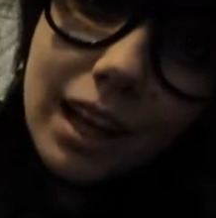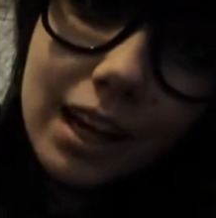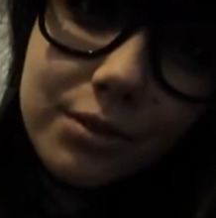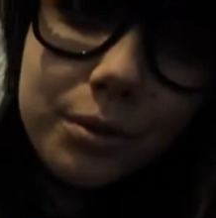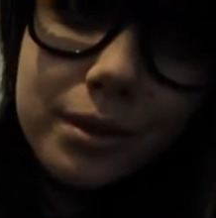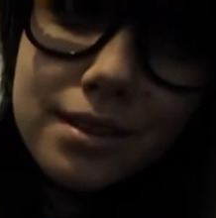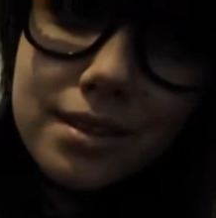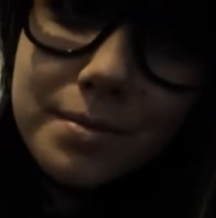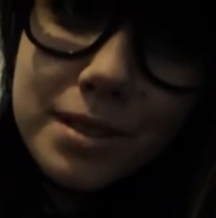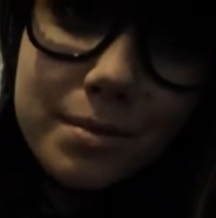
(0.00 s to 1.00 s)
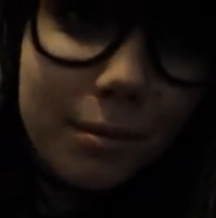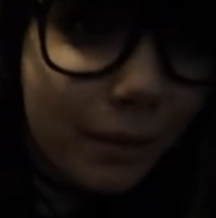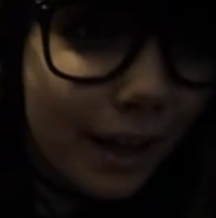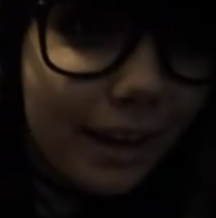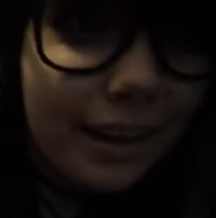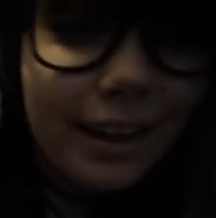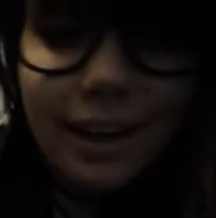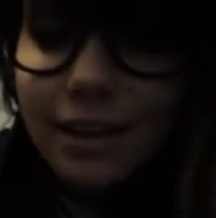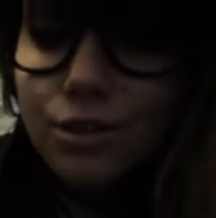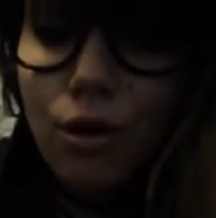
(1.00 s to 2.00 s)
Everyone seems to be playing.
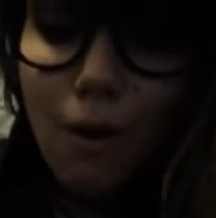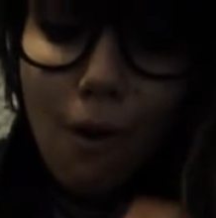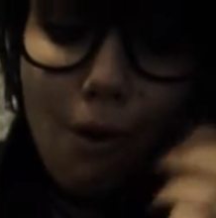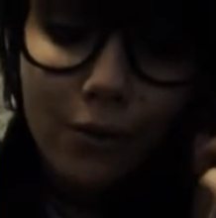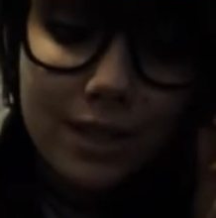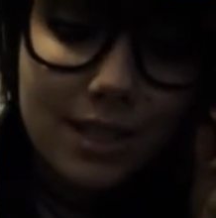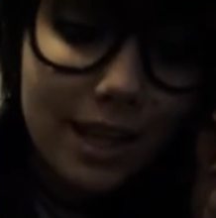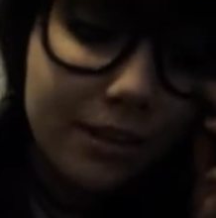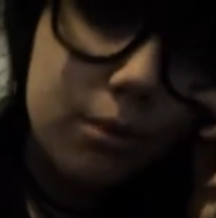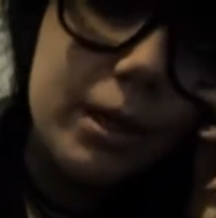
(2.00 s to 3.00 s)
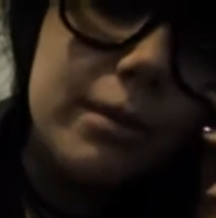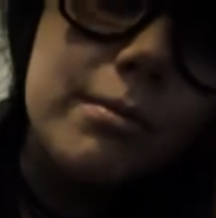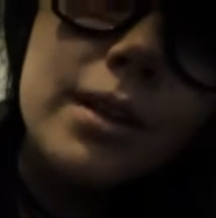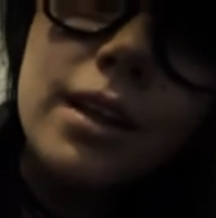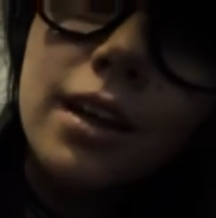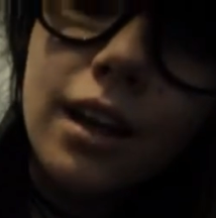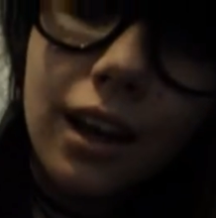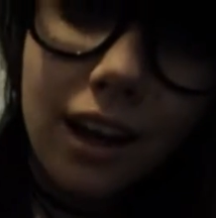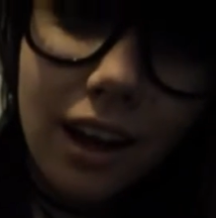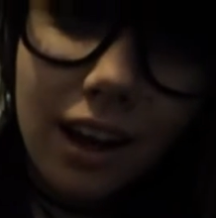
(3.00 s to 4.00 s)
It's called the Slenderman.
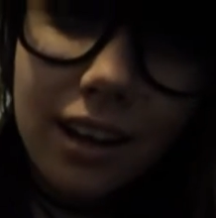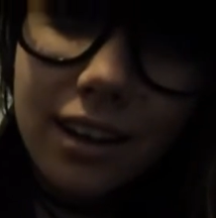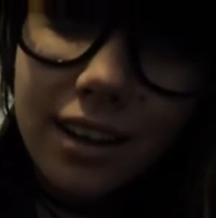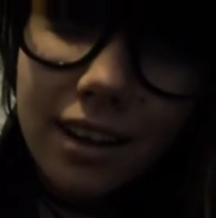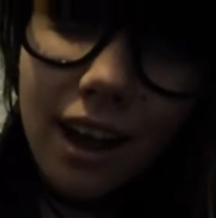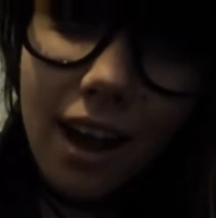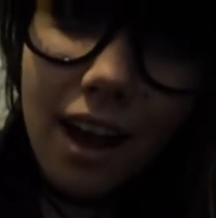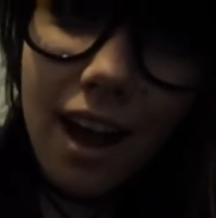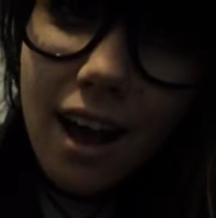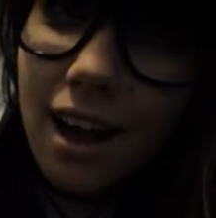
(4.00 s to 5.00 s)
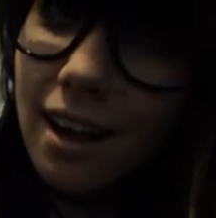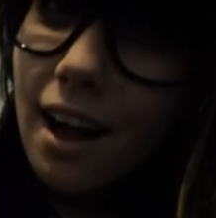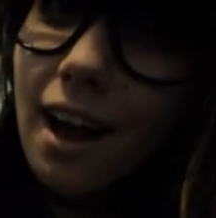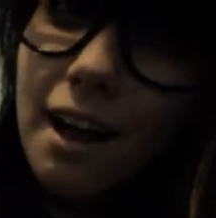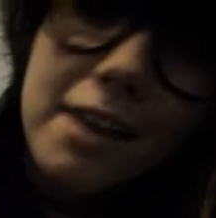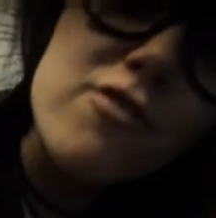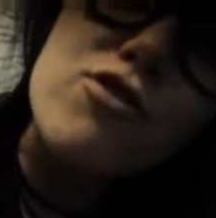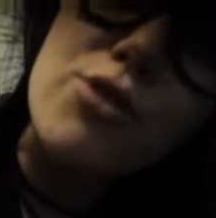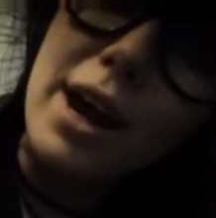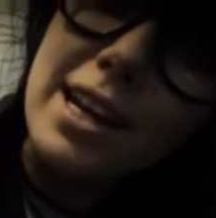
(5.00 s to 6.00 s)
And I've
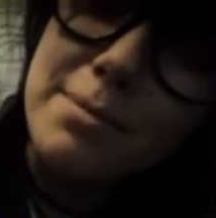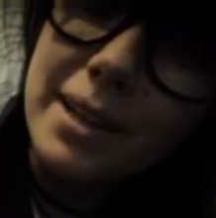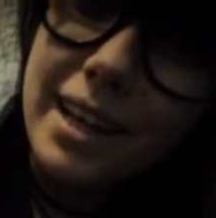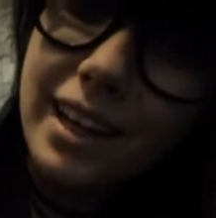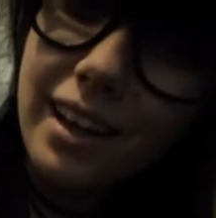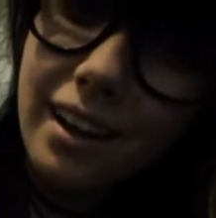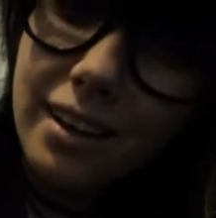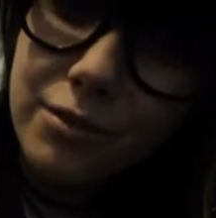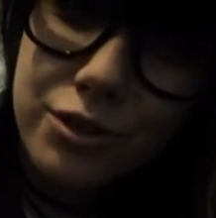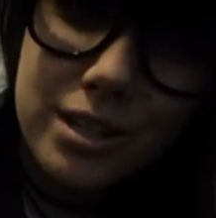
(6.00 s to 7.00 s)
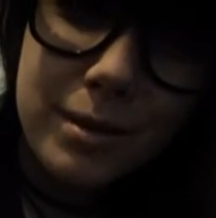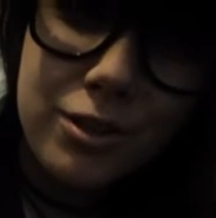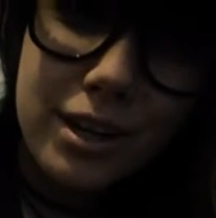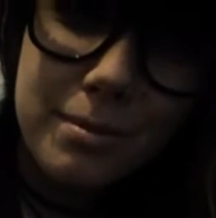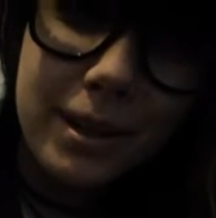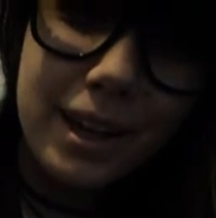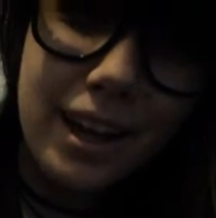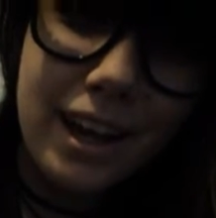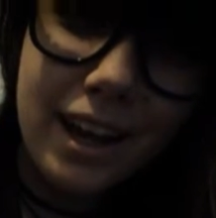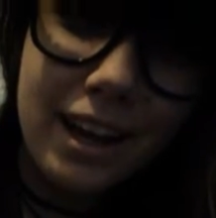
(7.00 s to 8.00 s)
tried to play. The first time I tried to play,
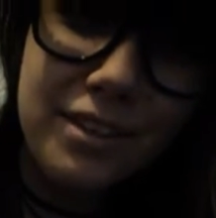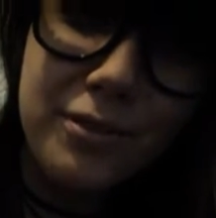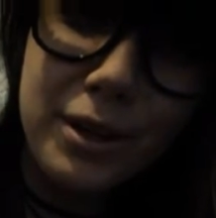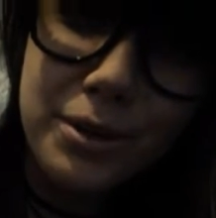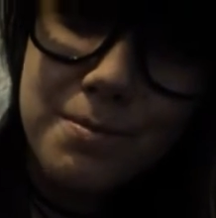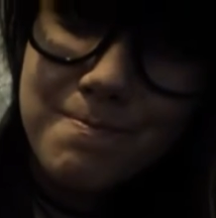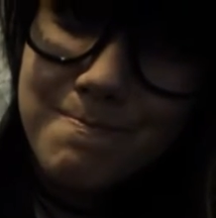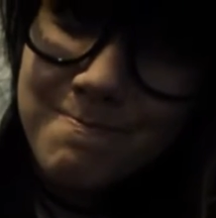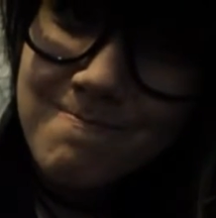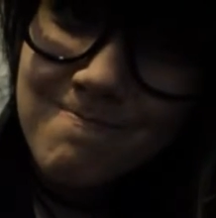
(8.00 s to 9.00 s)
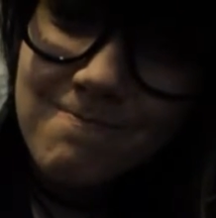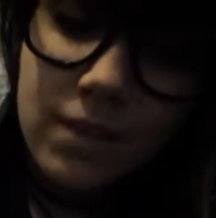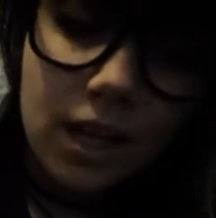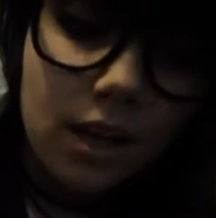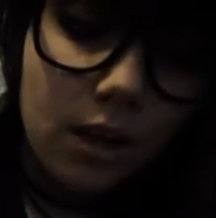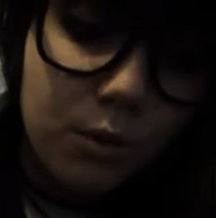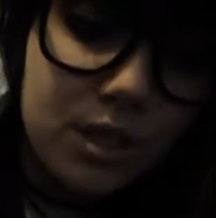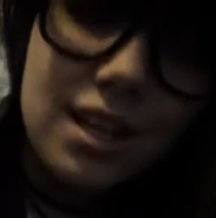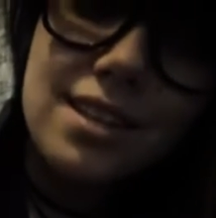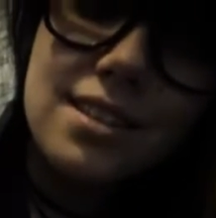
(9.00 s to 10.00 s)
I kind of failed.
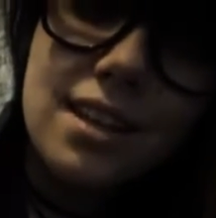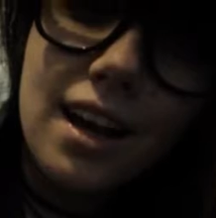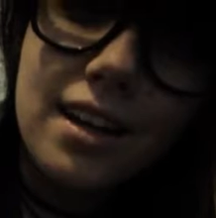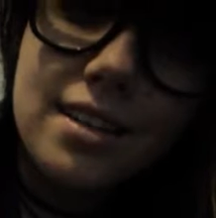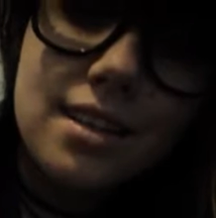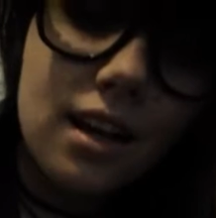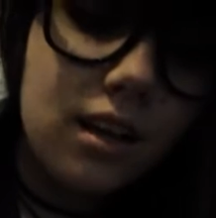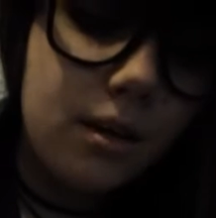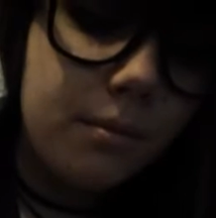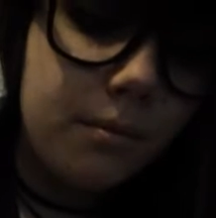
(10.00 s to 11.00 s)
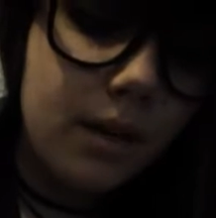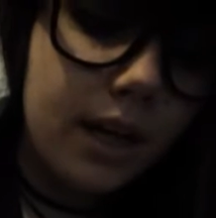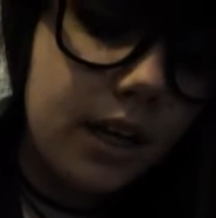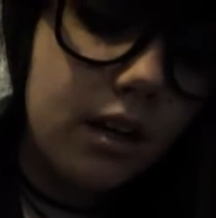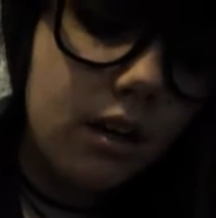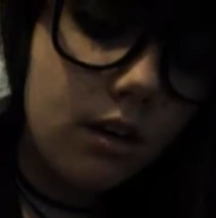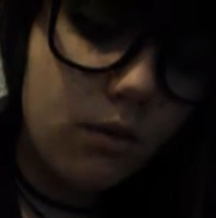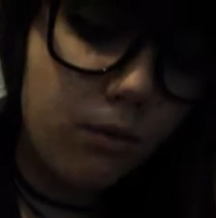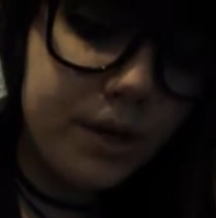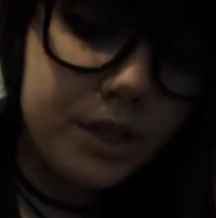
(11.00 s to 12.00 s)
Which sucked because I didn't
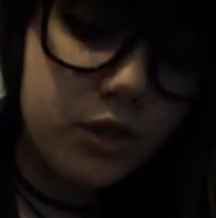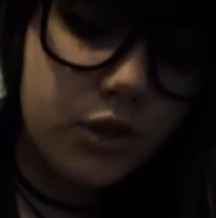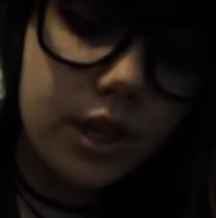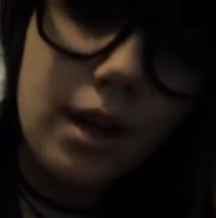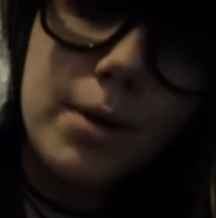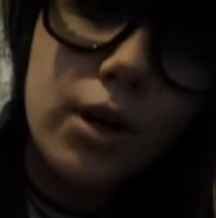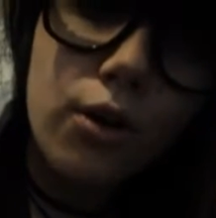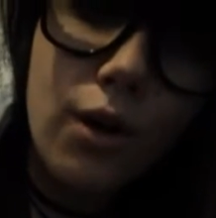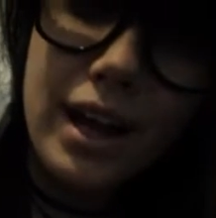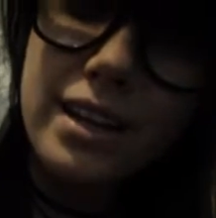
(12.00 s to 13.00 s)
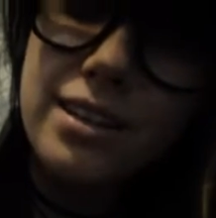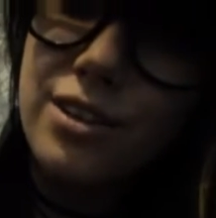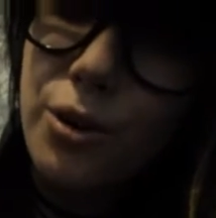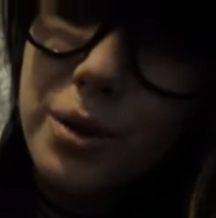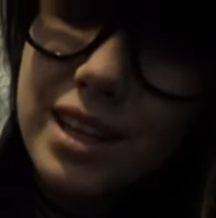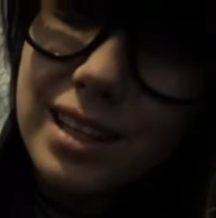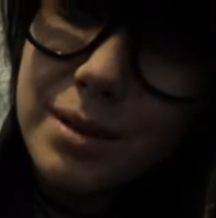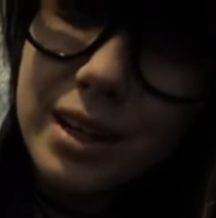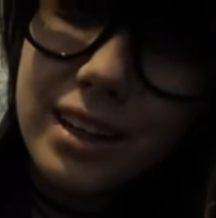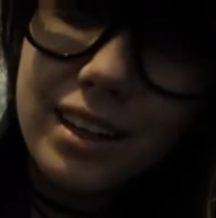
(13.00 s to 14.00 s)
research the game at all. I didn't know anything
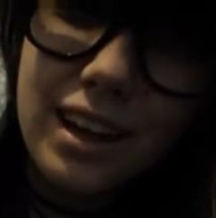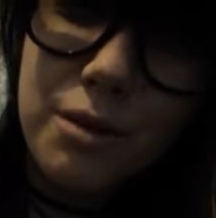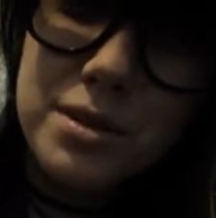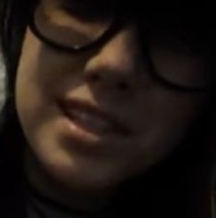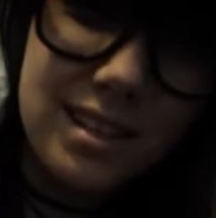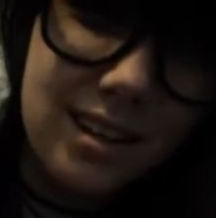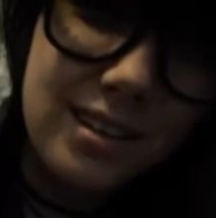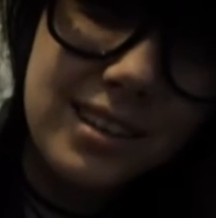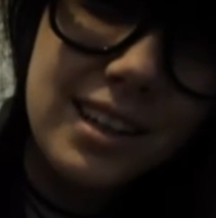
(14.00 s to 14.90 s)
about it, and I was stuck.